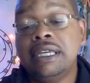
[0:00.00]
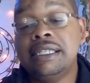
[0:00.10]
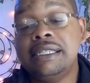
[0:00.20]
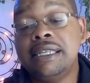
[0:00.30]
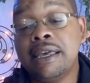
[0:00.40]

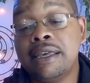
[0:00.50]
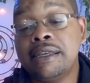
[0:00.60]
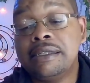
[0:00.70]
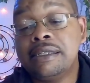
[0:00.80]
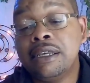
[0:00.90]
It
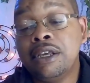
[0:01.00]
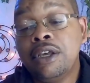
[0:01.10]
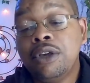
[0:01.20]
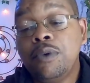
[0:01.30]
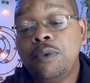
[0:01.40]
says,
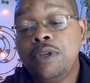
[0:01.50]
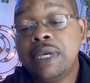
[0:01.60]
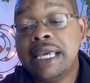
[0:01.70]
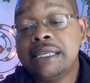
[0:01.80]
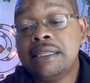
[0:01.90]
When you
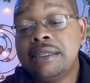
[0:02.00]
gaze at the